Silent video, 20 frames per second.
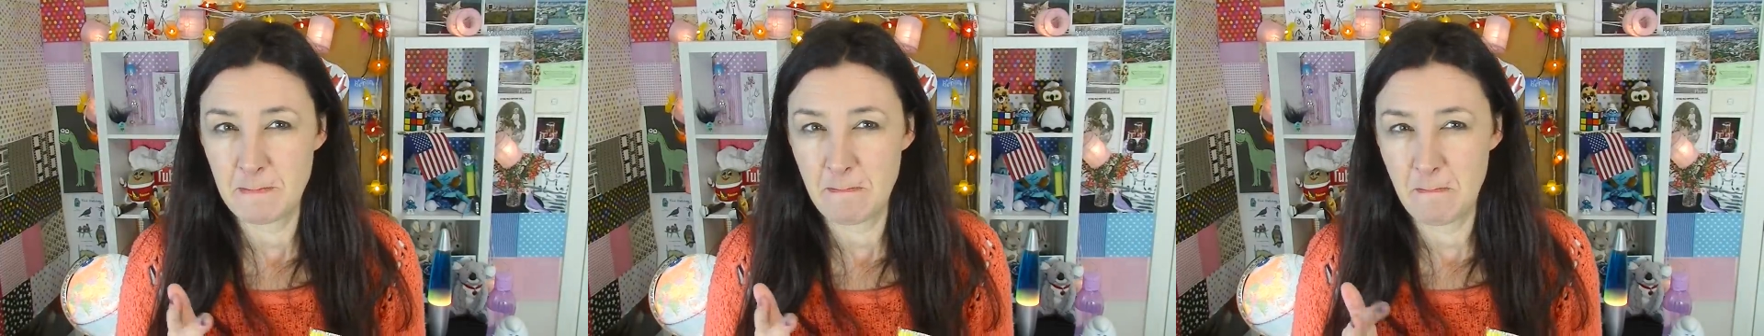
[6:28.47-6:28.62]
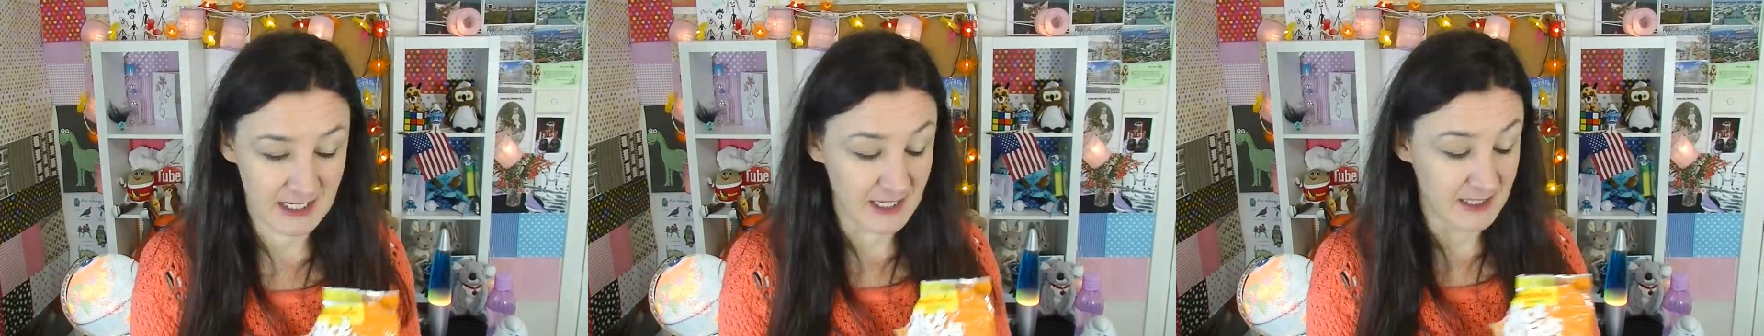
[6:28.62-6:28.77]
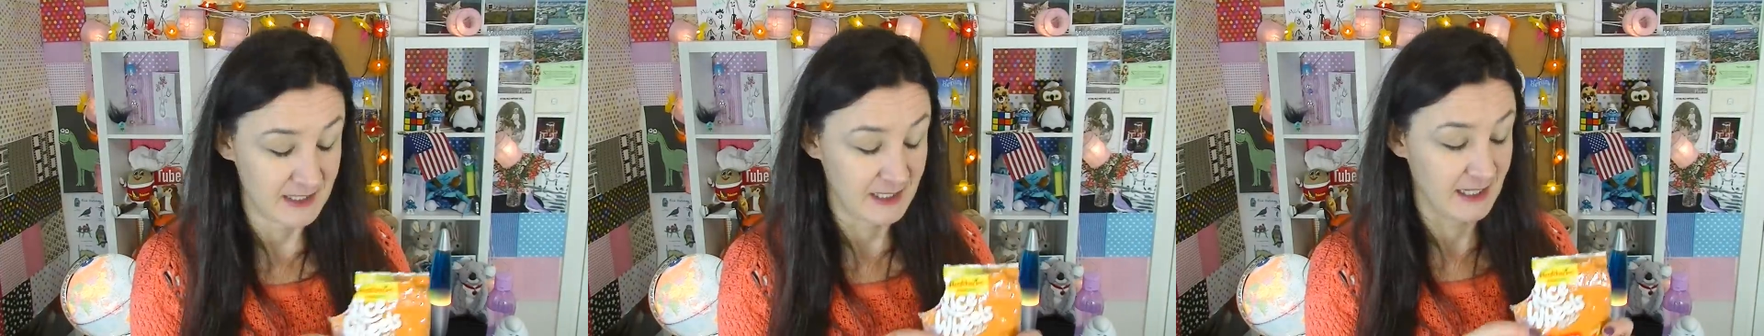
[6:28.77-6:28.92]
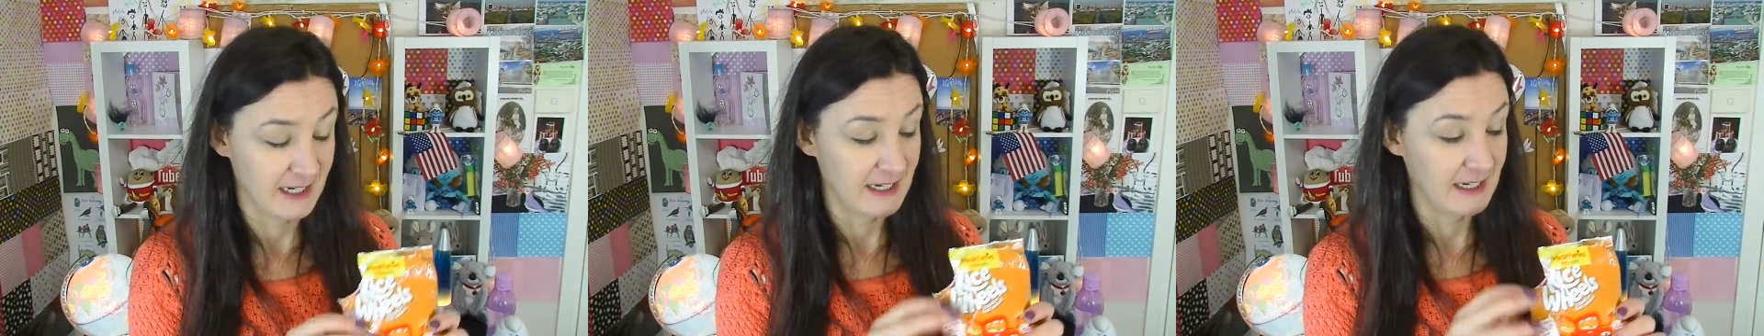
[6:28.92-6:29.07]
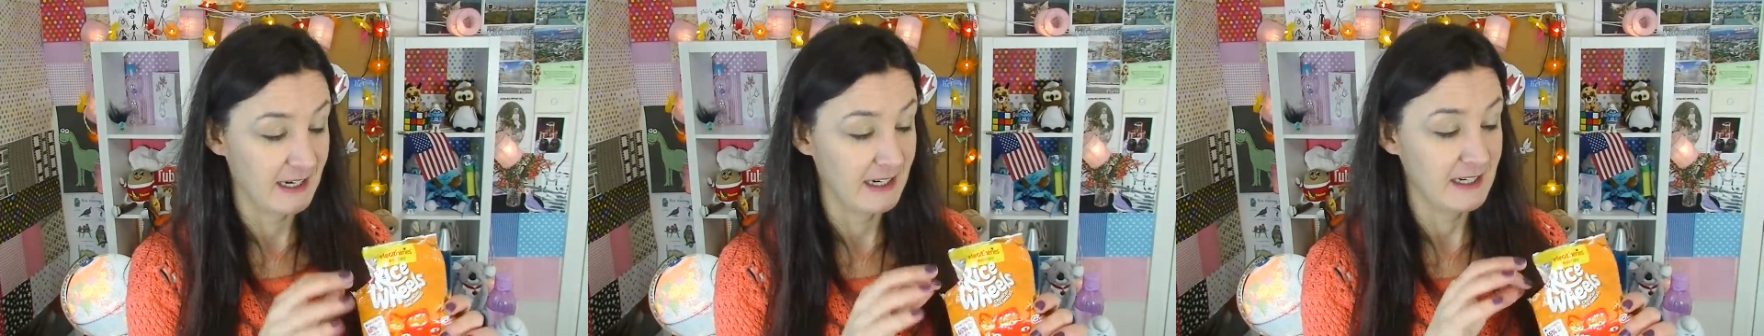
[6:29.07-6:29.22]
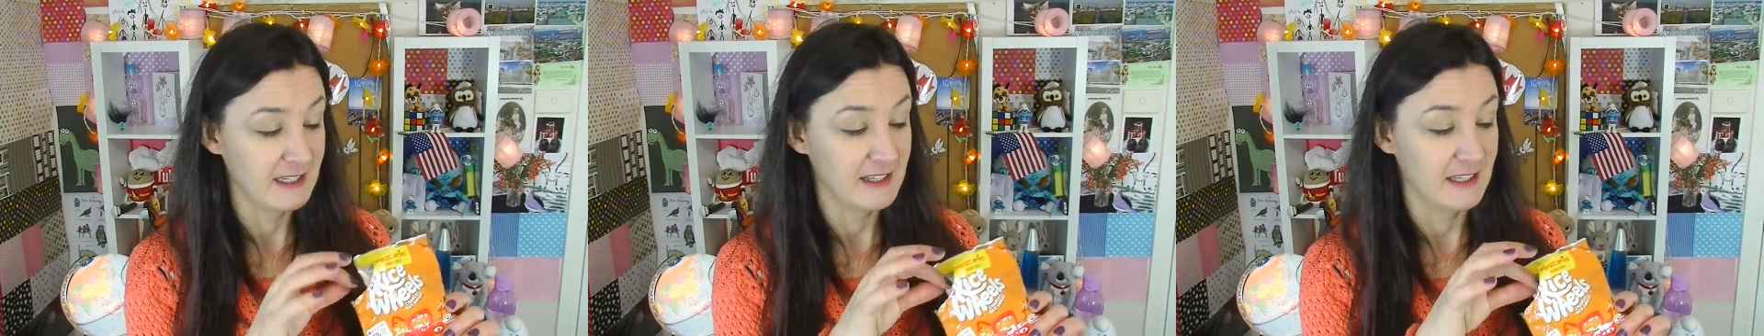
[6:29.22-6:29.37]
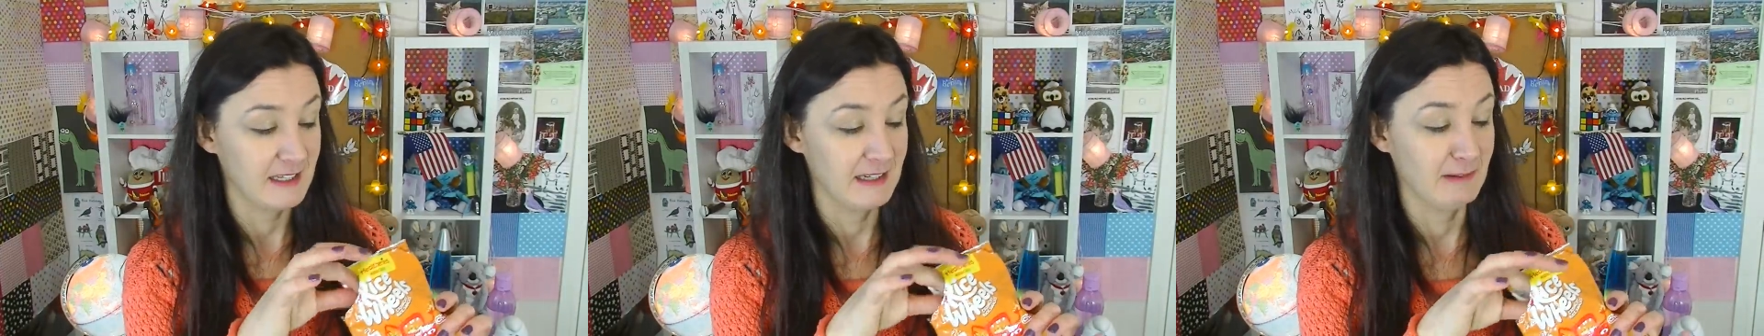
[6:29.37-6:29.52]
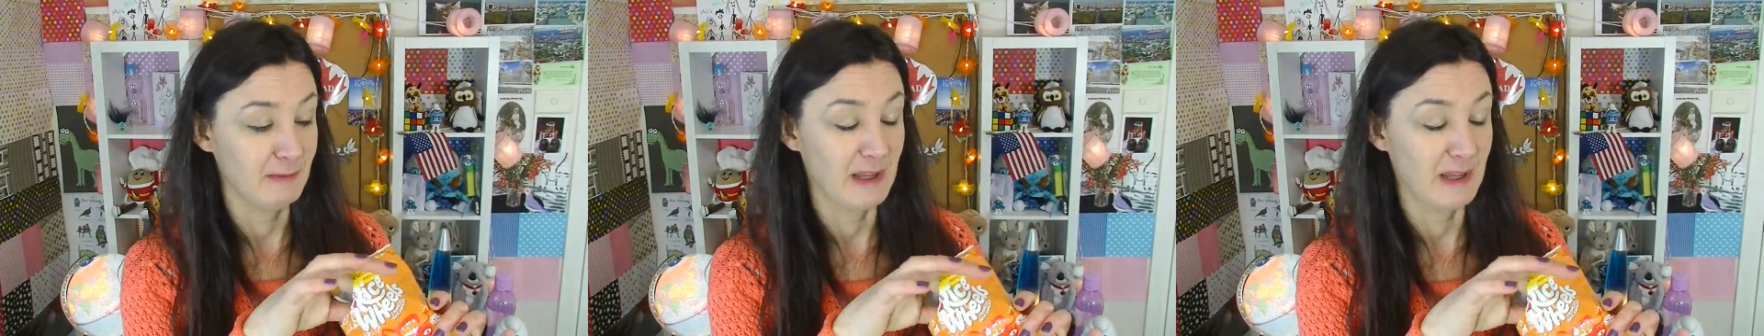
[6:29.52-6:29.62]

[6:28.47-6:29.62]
kids would eat anything